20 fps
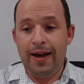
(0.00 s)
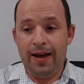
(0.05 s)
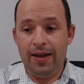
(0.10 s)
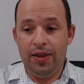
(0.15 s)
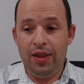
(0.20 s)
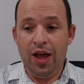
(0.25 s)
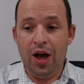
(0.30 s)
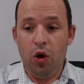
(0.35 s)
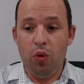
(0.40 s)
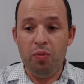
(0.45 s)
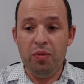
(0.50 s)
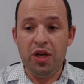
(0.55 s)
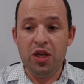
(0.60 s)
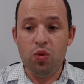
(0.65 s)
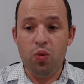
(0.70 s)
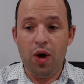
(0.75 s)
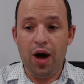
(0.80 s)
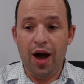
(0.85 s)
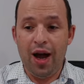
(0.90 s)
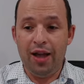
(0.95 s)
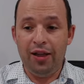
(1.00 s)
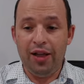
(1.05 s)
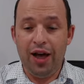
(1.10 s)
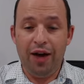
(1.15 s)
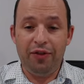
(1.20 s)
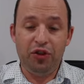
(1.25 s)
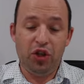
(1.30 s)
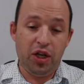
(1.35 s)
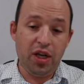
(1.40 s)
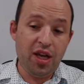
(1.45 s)
Now, meanwhile,
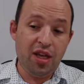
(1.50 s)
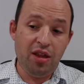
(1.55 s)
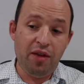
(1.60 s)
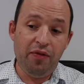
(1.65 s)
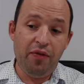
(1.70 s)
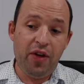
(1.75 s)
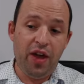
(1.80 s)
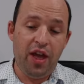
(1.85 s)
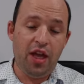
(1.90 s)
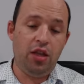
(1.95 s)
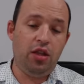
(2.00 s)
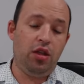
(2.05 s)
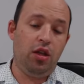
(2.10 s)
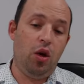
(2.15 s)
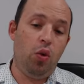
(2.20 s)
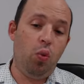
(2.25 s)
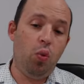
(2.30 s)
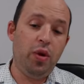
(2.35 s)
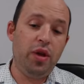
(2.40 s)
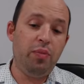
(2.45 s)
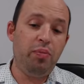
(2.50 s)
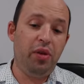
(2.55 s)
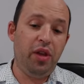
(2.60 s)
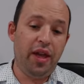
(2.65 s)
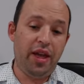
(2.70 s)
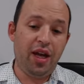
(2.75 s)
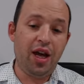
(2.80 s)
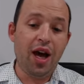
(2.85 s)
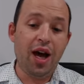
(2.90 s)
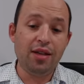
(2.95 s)
after king f8, we play
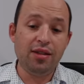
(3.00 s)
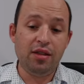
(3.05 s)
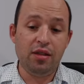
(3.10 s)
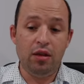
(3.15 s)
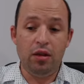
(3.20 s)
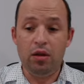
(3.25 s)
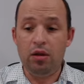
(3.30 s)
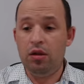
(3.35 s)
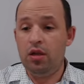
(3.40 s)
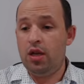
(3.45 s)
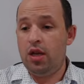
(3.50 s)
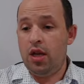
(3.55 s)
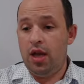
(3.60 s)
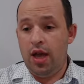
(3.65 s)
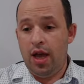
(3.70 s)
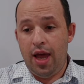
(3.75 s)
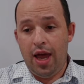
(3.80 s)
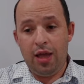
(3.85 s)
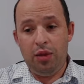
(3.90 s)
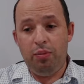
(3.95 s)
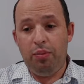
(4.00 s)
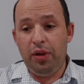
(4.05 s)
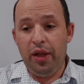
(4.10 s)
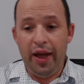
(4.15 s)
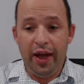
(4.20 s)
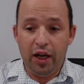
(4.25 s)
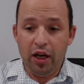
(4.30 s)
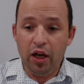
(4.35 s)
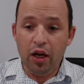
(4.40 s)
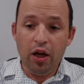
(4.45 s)
castle and
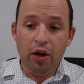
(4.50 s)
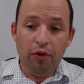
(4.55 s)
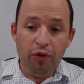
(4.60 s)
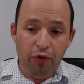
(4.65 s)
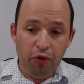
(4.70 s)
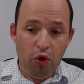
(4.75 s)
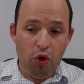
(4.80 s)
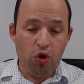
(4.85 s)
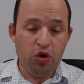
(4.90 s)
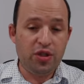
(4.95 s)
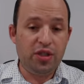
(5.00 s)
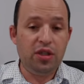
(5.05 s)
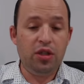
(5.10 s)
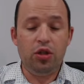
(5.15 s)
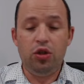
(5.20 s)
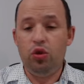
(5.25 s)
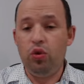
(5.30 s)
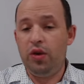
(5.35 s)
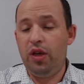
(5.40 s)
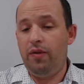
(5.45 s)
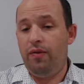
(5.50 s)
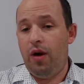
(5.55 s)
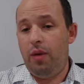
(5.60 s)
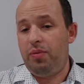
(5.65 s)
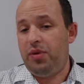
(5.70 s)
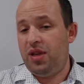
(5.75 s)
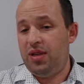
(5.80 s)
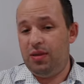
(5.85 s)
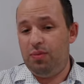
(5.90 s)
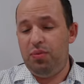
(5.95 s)
black forced to give up
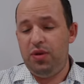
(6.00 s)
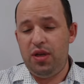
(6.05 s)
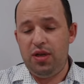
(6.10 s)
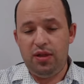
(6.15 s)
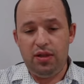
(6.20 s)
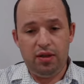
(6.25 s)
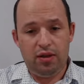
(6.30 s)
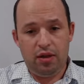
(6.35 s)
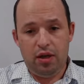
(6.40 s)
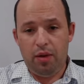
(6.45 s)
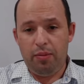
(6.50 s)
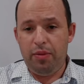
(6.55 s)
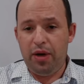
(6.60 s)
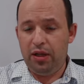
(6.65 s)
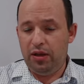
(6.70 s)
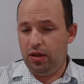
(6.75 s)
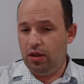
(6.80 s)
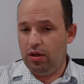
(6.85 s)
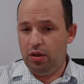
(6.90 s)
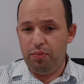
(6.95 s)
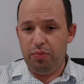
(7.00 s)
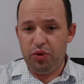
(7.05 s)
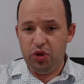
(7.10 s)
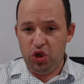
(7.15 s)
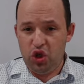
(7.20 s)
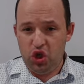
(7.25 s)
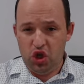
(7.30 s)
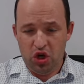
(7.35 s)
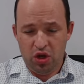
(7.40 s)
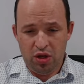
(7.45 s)
his piece, but the
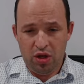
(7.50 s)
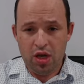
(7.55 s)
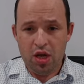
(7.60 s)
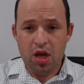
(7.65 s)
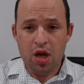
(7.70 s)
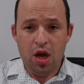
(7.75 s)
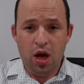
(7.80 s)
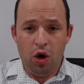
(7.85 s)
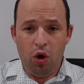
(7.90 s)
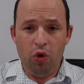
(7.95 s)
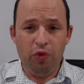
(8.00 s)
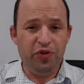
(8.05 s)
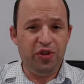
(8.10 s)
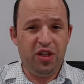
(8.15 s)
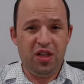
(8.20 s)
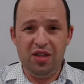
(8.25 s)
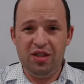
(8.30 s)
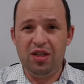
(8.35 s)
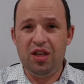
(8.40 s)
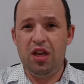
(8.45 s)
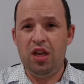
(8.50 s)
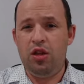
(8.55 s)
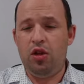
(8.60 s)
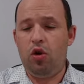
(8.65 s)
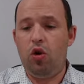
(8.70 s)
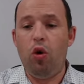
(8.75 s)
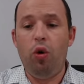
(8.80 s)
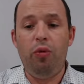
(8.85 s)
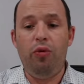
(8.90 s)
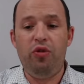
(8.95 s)
position of his king
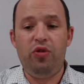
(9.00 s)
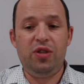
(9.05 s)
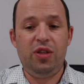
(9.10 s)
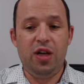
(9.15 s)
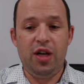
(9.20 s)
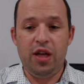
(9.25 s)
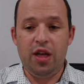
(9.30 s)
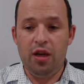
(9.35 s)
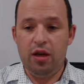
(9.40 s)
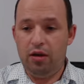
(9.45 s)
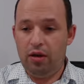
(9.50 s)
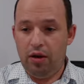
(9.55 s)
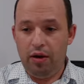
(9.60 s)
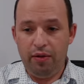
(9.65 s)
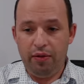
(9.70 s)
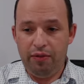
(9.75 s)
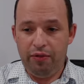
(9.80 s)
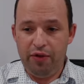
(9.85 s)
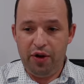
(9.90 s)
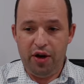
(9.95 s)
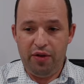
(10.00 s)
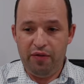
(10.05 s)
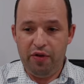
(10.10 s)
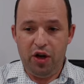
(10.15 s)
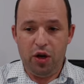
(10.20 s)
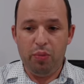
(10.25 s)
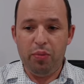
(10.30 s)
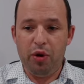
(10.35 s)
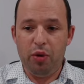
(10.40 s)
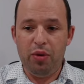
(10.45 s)
obviously very,
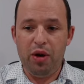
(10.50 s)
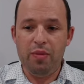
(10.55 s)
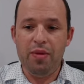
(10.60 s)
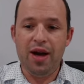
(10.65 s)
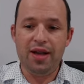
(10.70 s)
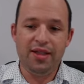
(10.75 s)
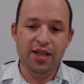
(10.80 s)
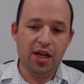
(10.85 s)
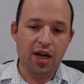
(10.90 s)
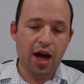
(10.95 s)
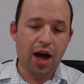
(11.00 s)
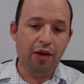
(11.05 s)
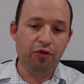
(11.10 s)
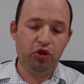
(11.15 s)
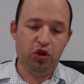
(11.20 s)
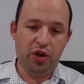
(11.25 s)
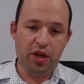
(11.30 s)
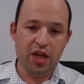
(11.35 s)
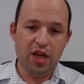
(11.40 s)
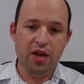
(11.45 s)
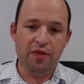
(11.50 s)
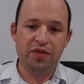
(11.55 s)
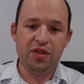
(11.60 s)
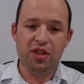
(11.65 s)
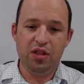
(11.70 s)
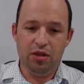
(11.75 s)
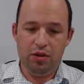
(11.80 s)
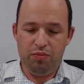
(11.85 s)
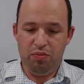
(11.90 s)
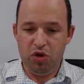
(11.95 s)
very problematic. After
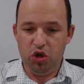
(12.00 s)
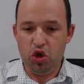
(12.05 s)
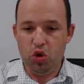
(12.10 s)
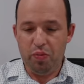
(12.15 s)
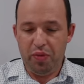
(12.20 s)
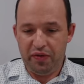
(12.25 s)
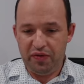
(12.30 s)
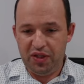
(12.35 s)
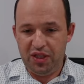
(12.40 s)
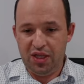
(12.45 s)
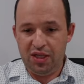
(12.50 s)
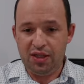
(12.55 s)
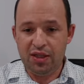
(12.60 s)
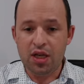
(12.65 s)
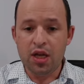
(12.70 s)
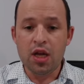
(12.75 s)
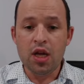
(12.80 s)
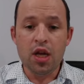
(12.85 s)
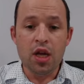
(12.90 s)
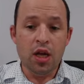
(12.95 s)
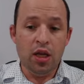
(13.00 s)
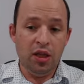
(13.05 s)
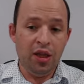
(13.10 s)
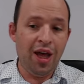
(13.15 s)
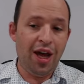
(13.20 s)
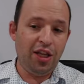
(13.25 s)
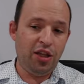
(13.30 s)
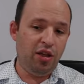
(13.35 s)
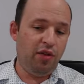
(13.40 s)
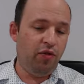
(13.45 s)
ef6, bishop f6,
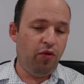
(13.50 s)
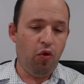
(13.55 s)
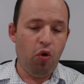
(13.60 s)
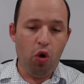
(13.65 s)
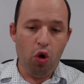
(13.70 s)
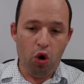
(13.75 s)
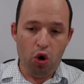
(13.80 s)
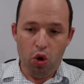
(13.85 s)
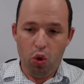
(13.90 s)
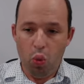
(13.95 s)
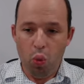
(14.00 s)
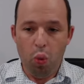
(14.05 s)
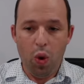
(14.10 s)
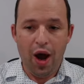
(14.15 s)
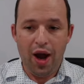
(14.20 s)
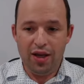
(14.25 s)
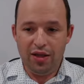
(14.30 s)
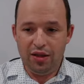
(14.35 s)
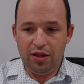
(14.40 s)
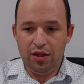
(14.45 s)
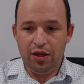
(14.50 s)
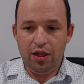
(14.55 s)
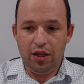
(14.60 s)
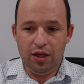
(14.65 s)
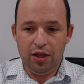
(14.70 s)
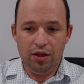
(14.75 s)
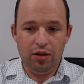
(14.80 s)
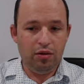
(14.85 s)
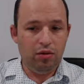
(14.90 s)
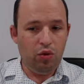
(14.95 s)
knight e4,
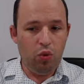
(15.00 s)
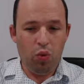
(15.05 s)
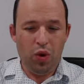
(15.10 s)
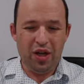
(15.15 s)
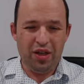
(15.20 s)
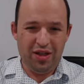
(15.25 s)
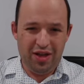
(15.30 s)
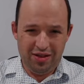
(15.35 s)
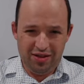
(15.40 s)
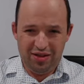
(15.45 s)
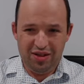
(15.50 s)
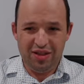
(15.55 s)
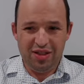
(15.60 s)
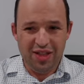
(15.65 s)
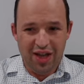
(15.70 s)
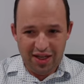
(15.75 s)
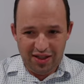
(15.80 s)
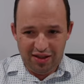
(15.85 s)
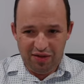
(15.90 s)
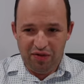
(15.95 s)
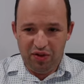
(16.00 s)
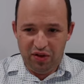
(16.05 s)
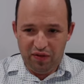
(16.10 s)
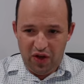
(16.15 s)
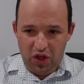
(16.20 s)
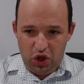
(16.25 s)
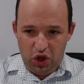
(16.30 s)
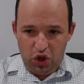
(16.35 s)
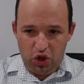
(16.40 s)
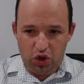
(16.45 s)
white has decisive
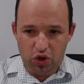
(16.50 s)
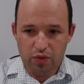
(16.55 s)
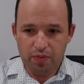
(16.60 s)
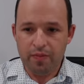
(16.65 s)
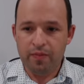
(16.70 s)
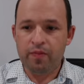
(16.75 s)
advantage.